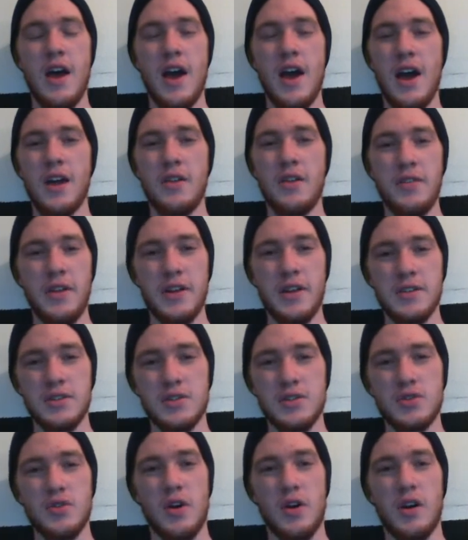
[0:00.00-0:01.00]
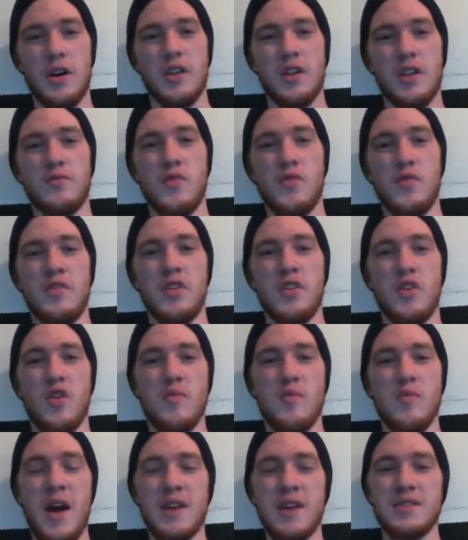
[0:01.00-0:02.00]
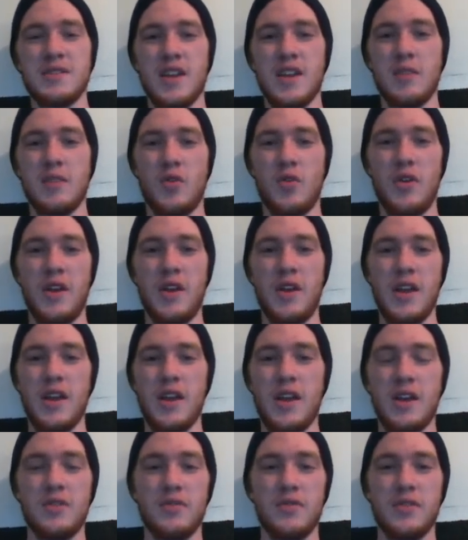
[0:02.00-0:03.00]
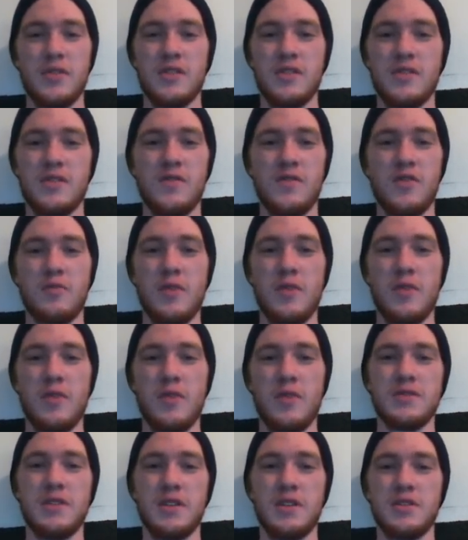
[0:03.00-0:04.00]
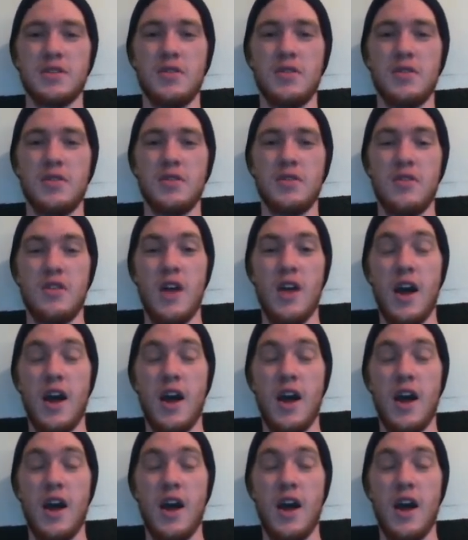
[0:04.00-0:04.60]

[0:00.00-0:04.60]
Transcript: I don't think it's a strong enough movie to go past that point, and I don't think the filmmakers think so either.